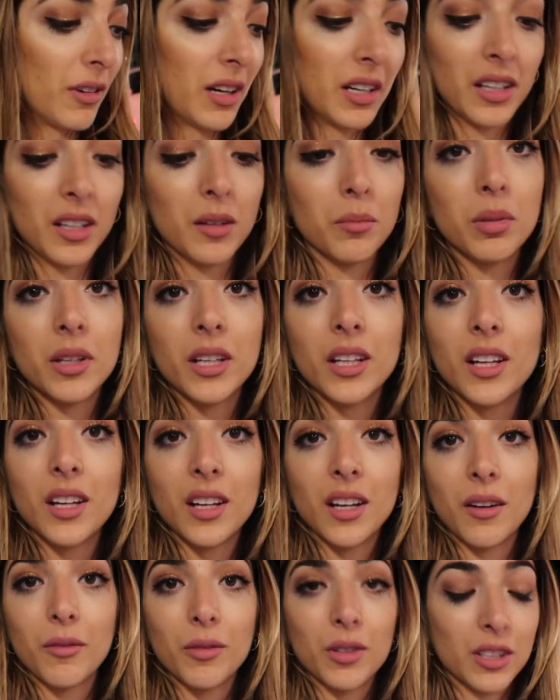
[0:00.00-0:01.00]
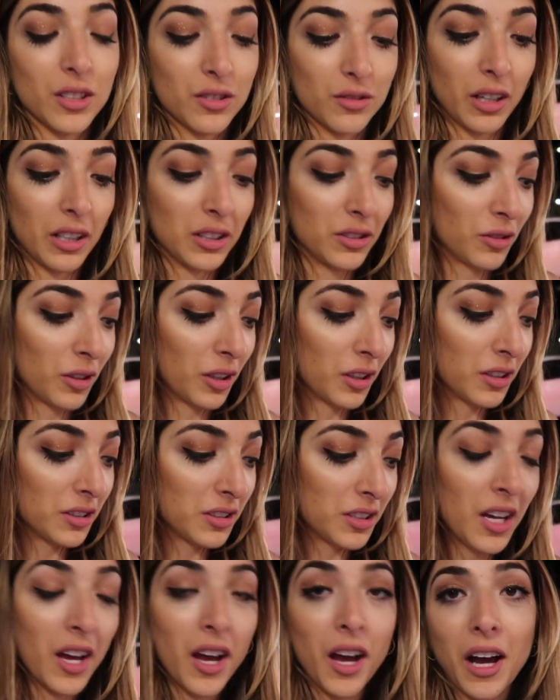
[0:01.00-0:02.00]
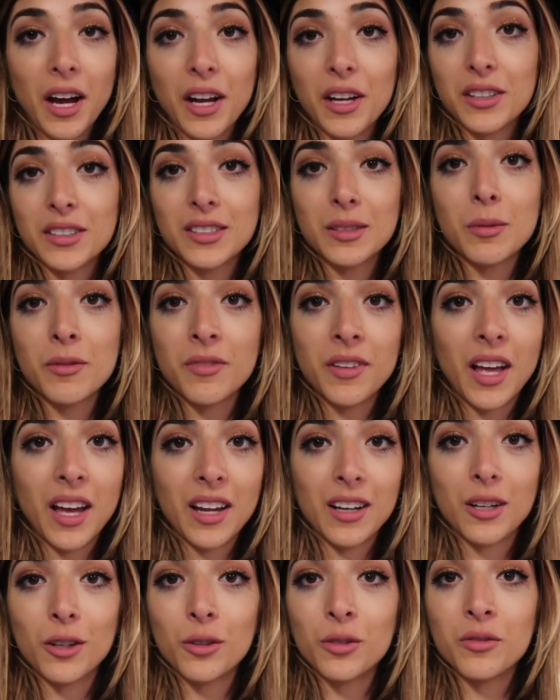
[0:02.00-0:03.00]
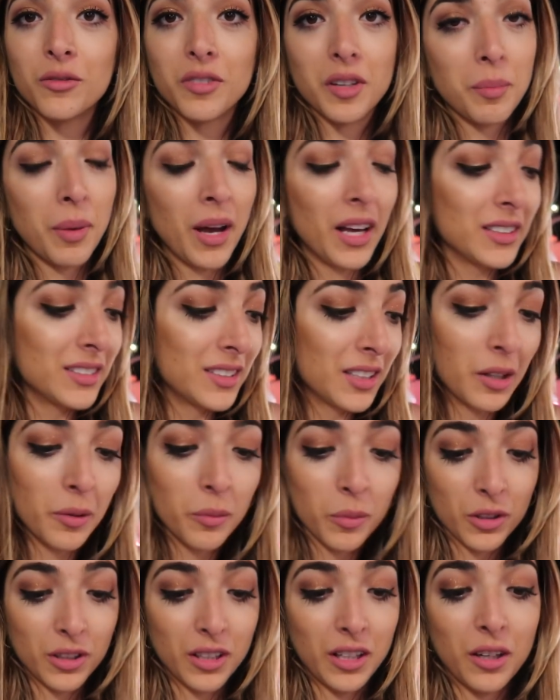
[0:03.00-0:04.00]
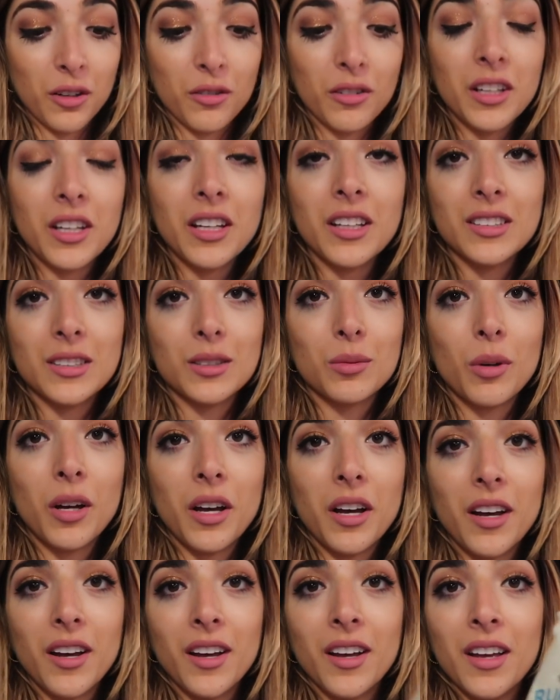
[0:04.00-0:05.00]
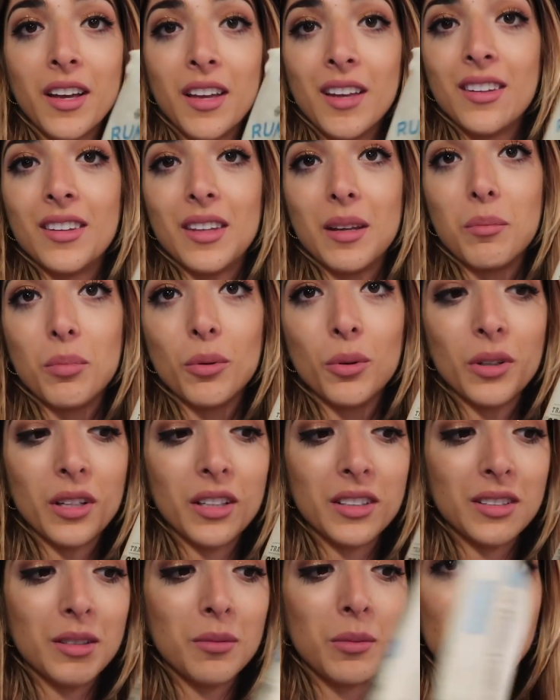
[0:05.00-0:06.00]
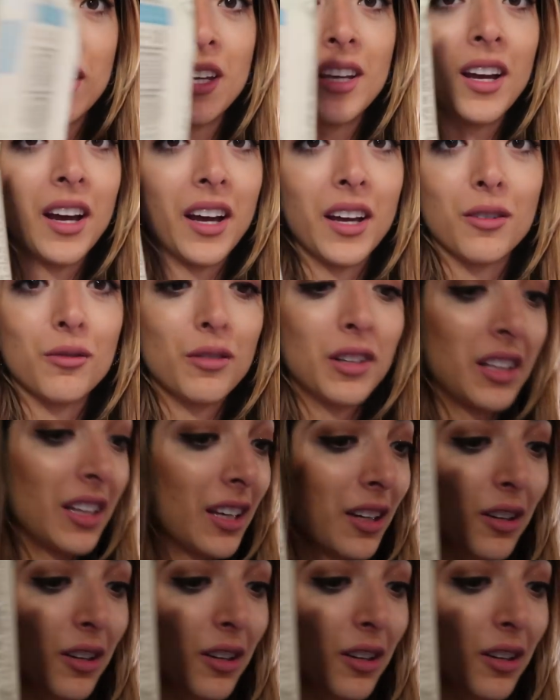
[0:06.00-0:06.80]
already completely in love with this restaurant. I asked them if they had gluten-free pasta, what the ingredients were. They brought it to me. I can read